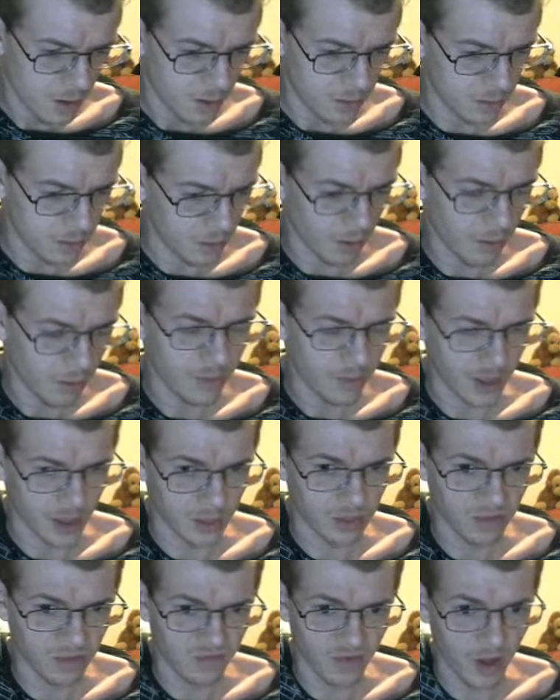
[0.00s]
No,
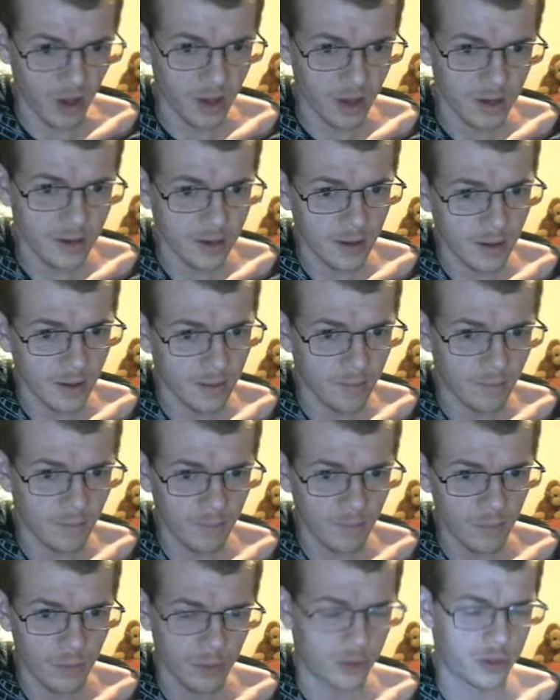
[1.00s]
that's fine.
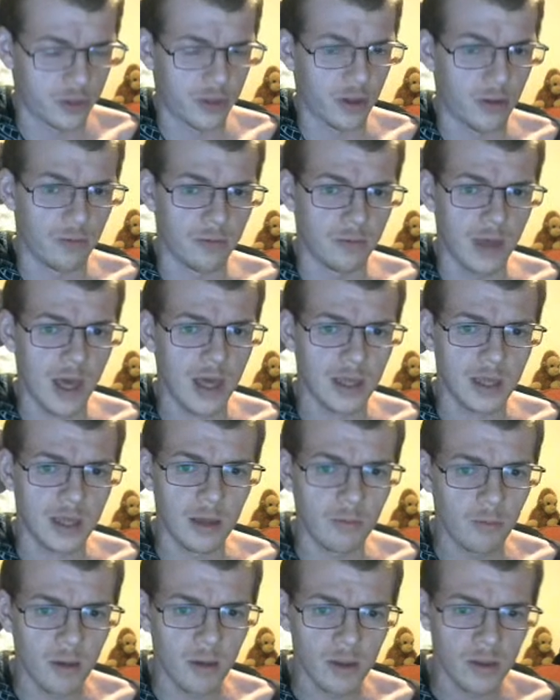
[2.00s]
So yeah, you
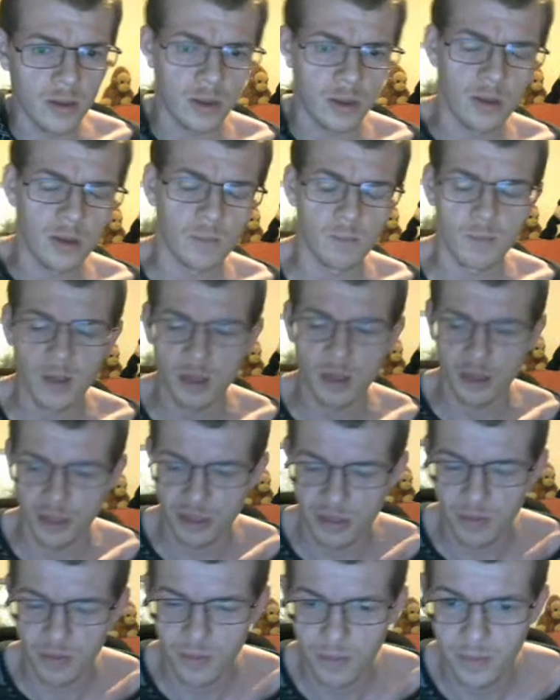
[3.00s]
really didn't
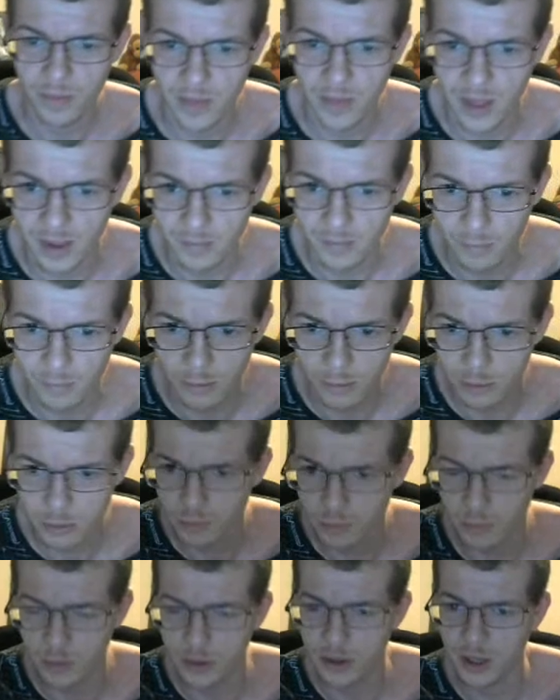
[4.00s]
miss that much,
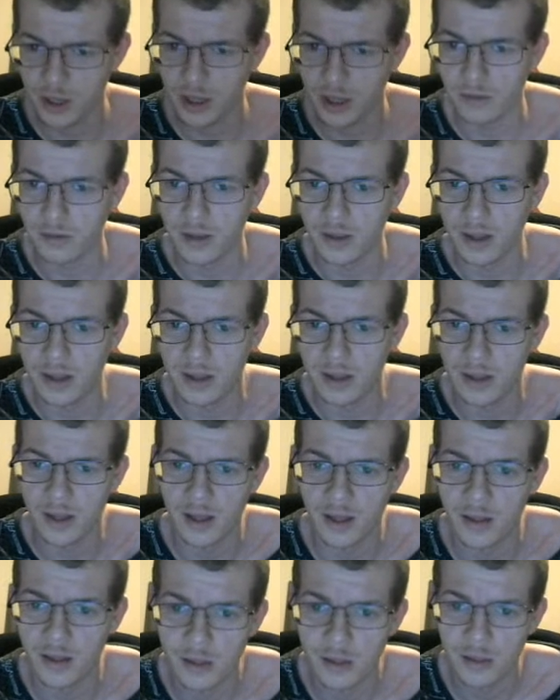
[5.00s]
particularly
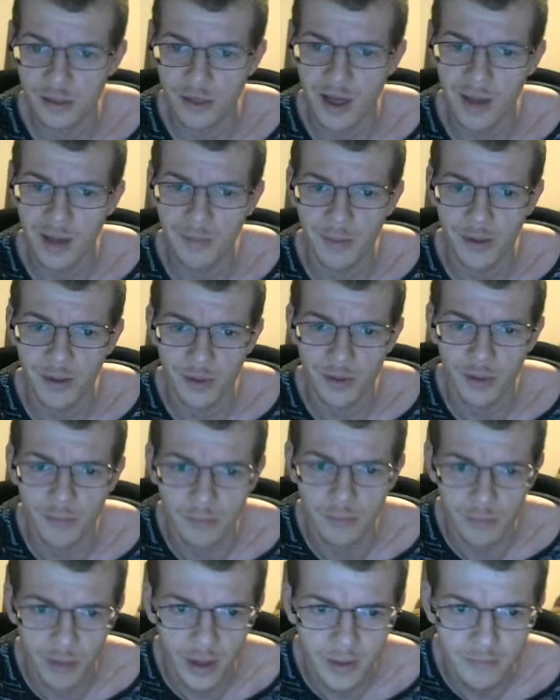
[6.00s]
Sam. I don't
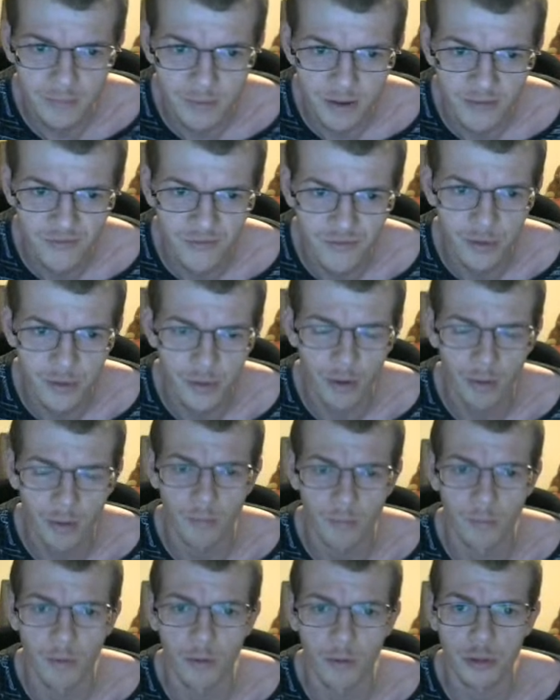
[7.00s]
blame you for not
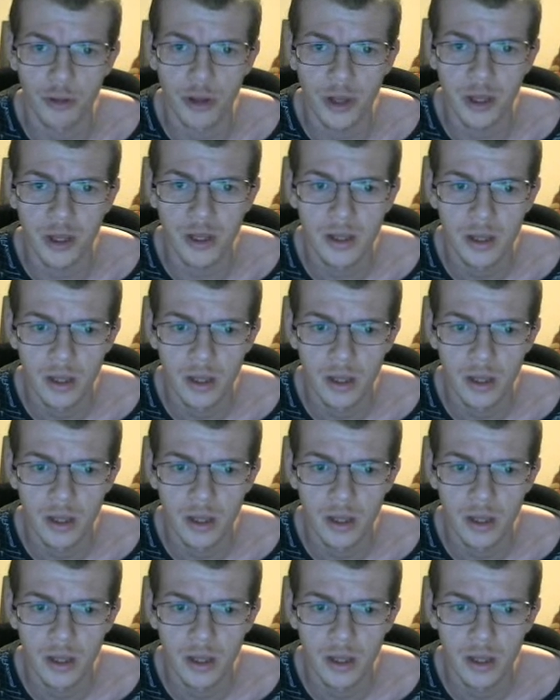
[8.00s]
watching it.